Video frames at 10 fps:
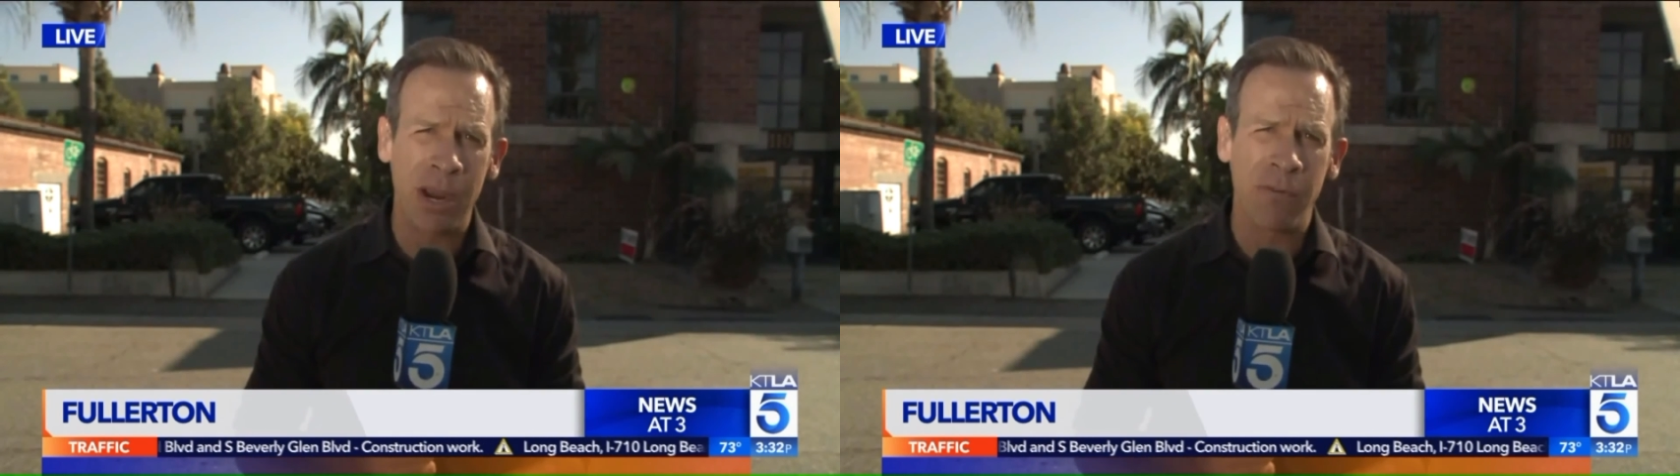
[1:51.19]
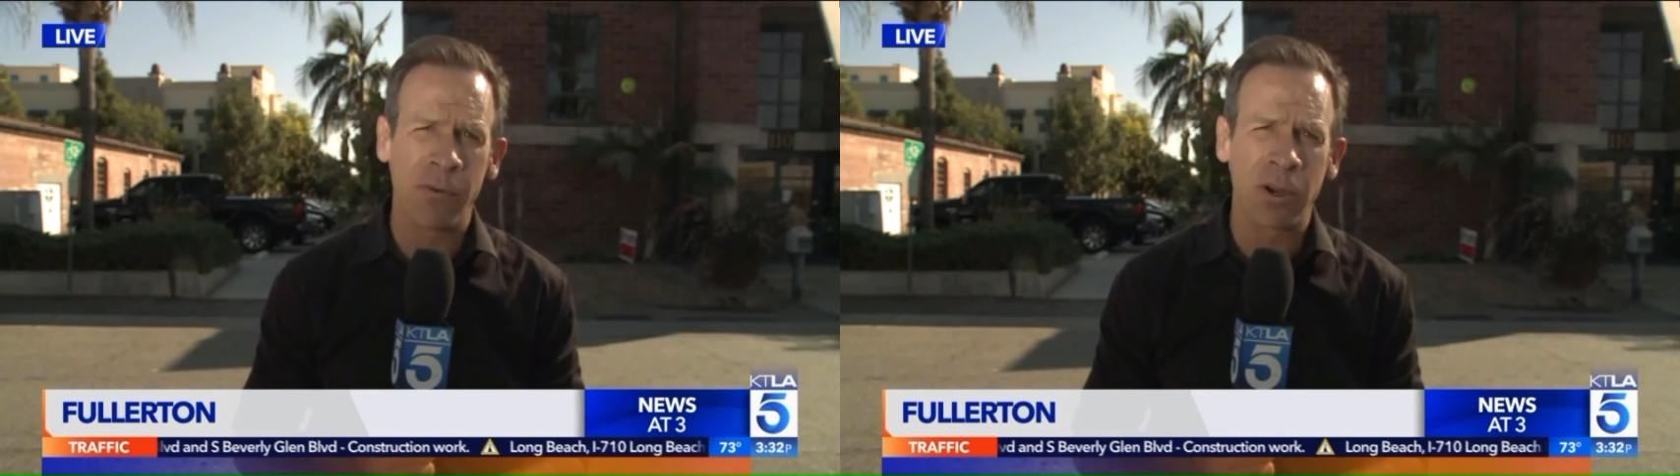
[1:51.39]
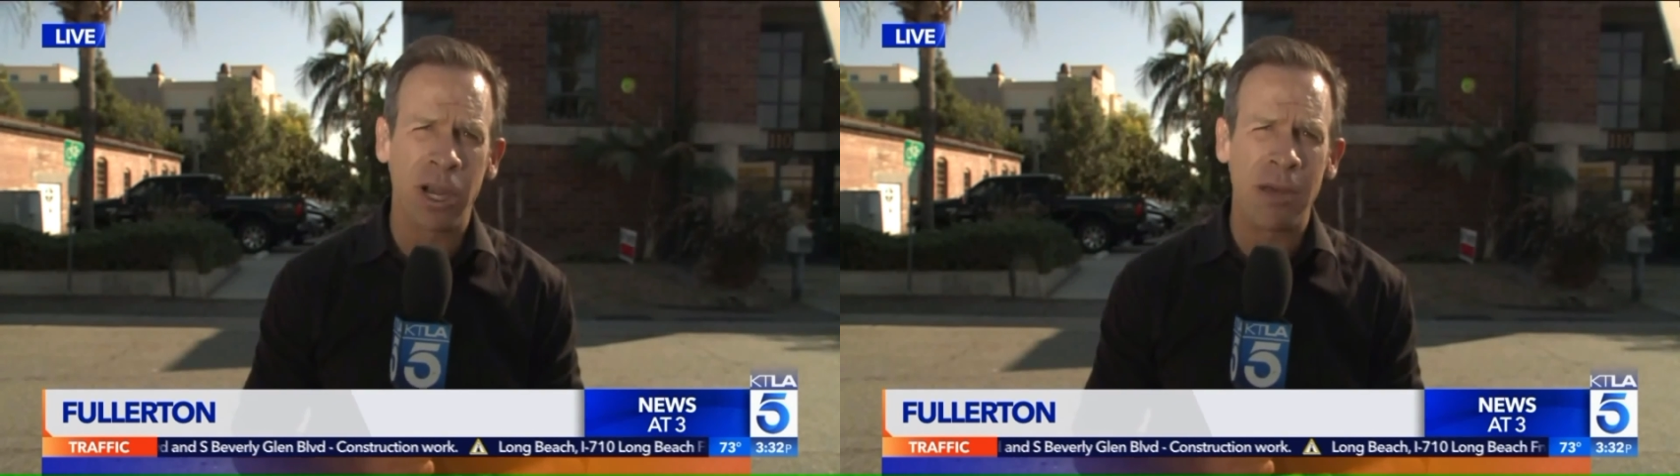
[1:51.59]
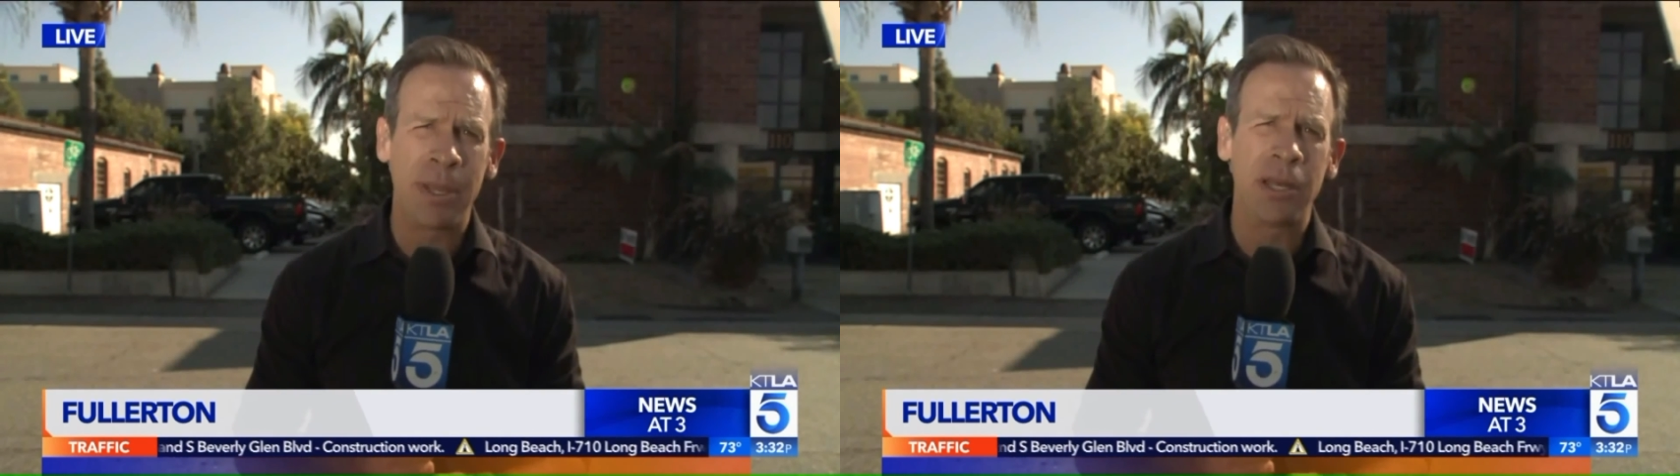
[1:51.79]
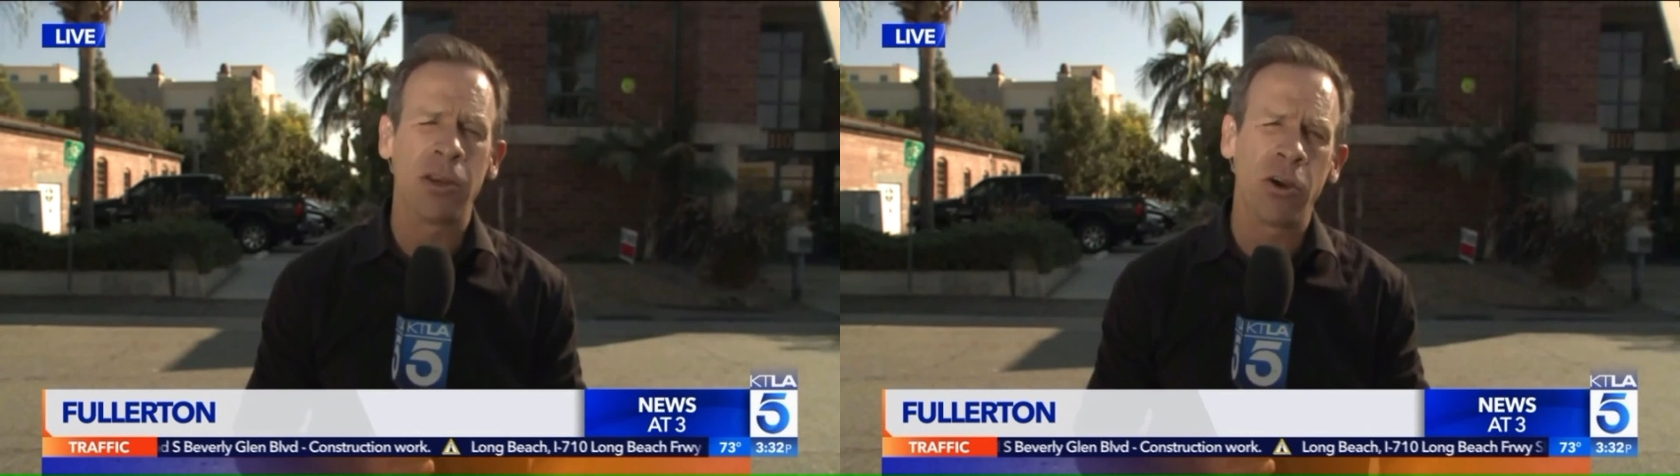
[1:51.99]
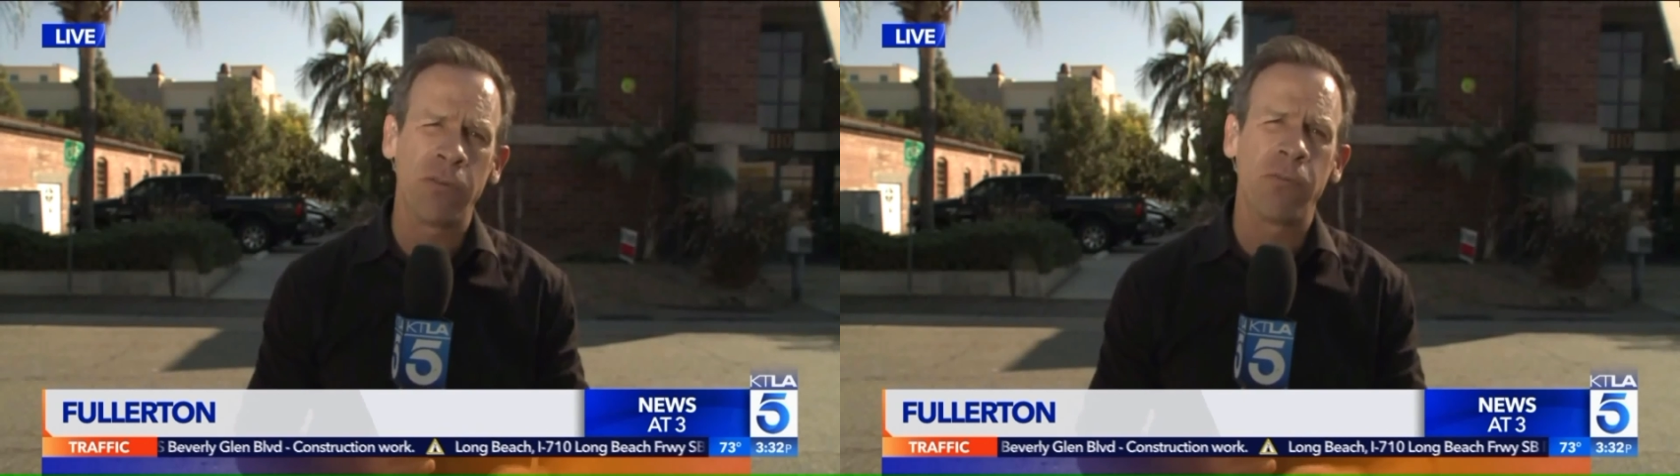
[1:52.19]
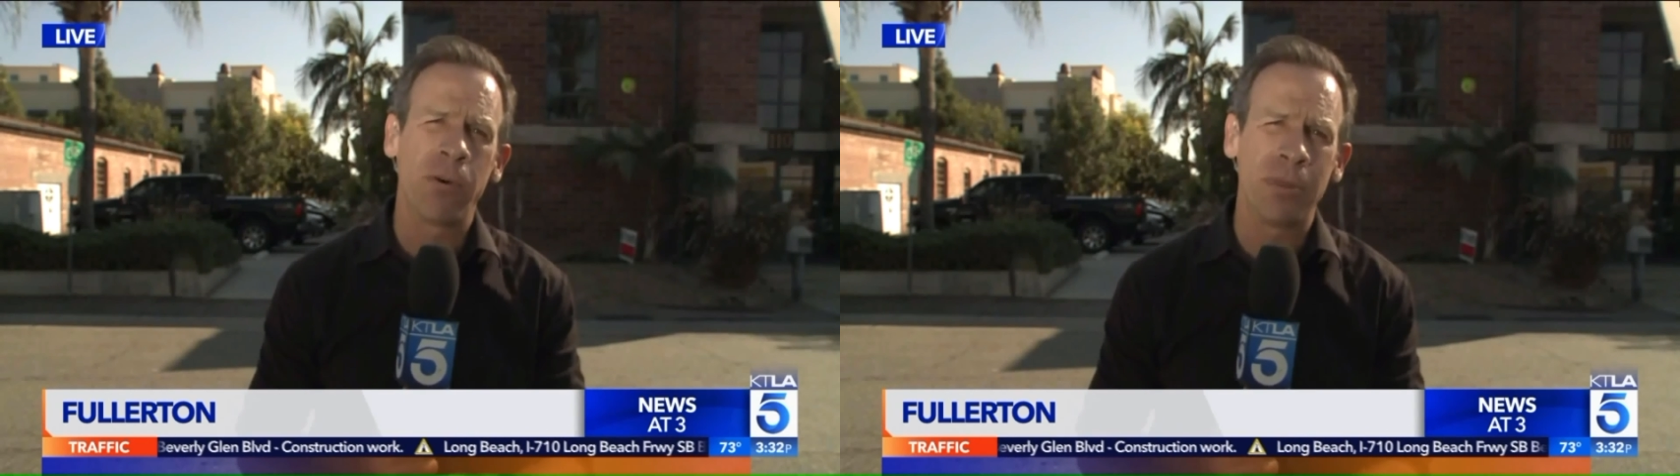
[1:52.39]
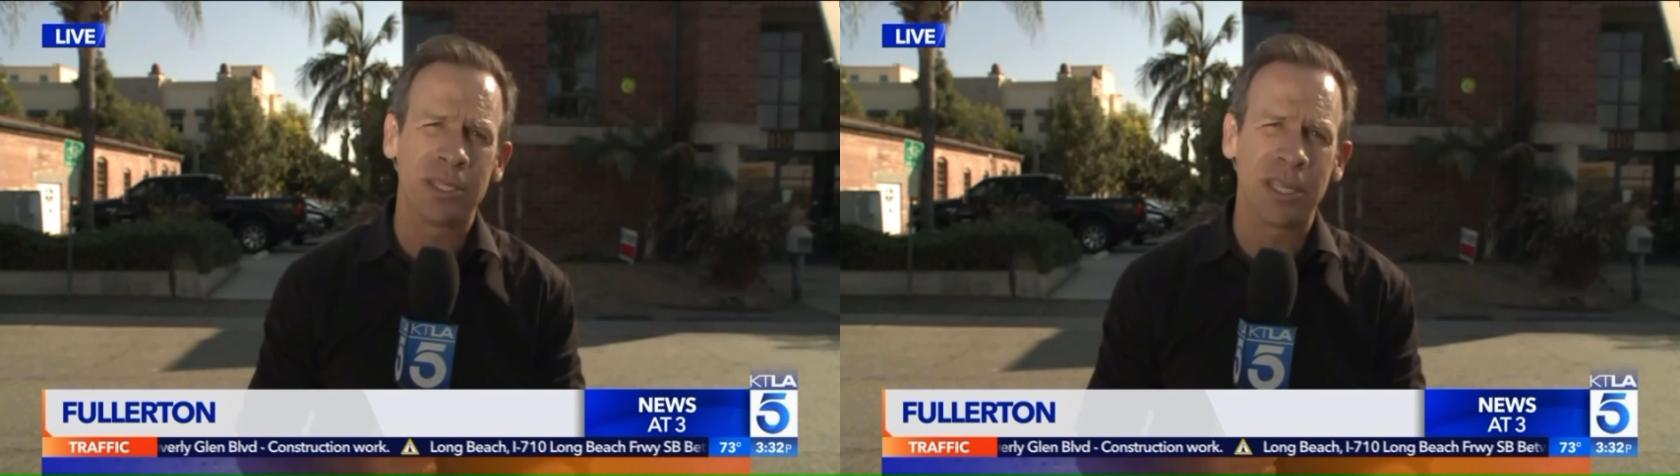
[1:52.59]
for comment and heard from the
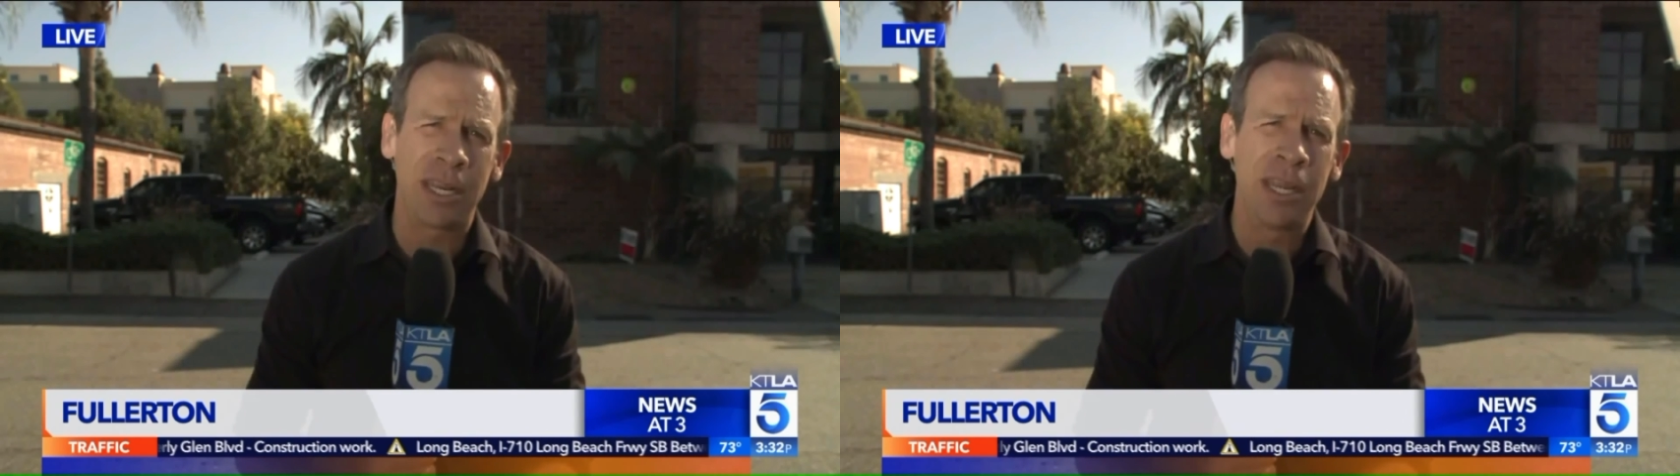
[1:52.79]
city